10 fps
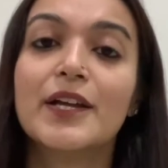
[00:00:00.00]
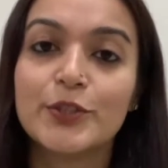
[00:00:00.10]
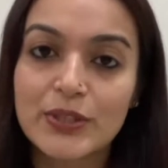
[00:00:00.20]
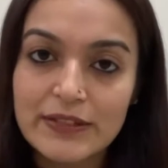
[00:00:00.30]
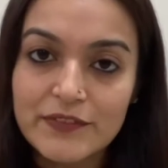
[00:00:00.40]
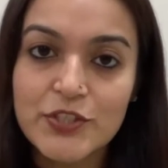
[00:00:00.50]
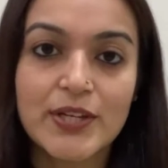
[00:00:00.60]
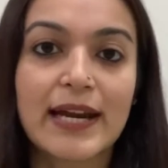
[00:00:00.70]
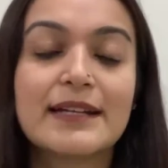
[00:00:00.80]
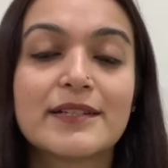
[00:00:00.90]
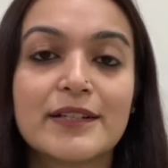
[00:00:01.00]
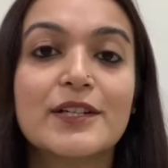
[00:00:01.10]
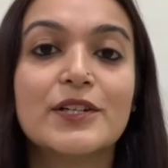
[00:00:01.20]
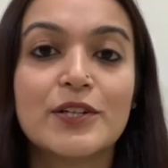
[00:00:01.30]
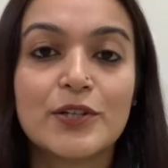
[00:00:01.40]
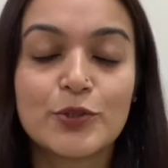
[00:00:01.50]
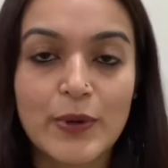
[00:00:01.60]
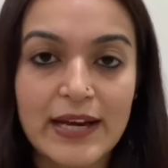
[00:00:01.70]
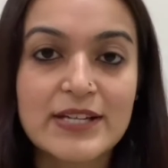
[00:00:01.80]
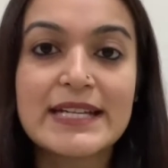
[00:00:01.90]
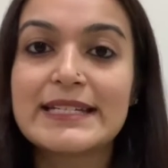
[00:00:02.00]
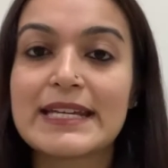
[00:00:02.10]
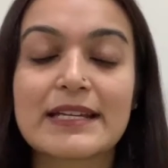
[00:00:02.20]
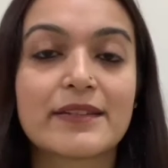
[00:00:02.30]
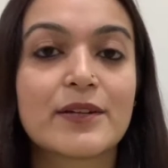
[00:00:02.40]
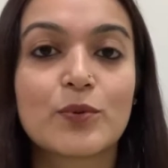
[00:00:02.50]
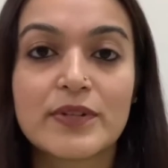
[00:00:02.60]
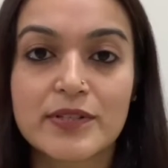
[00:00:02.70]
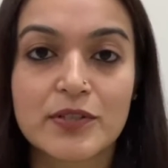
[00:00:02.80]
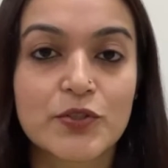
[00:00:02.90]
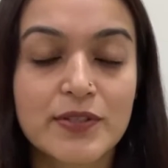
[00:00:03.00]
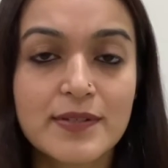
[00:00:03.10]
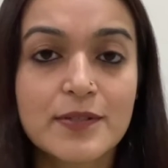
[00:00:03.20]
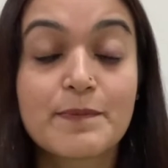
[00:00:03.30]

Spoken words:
You give the child to actually take their own decisions,